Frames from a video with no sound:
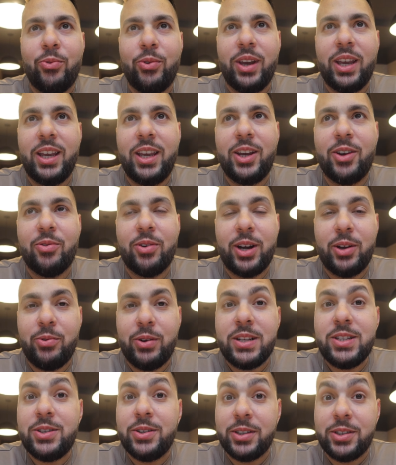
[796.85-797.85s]
We already
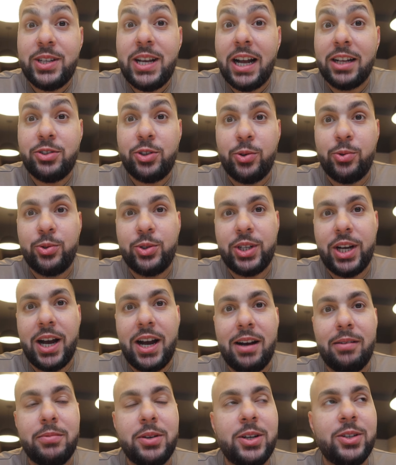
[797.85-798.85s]
went to the tattoo
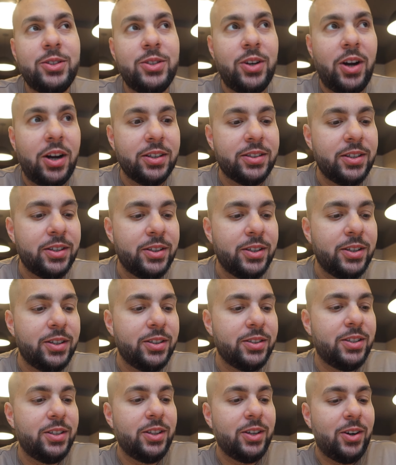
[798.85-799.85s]
shop, talked to the
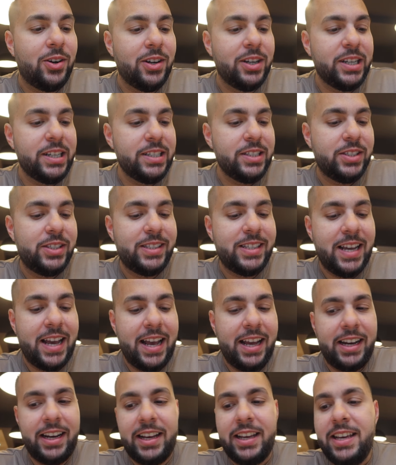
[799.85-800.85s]
to the artist,
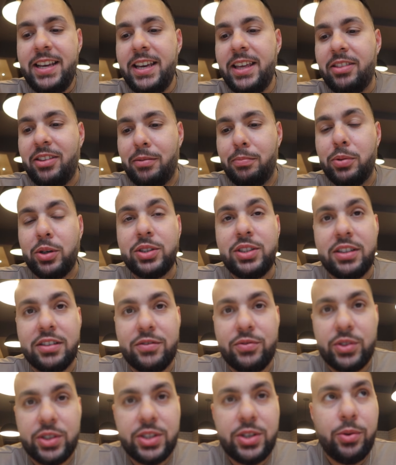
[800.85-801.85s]
and they booked us
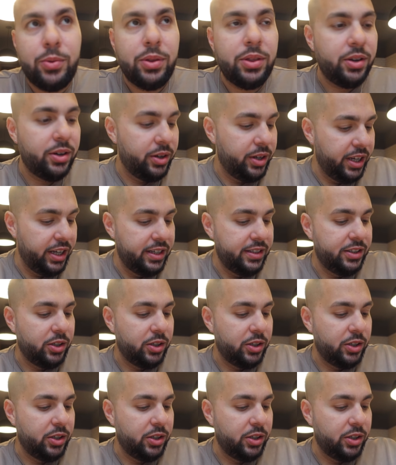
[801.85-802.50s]
for 2:30.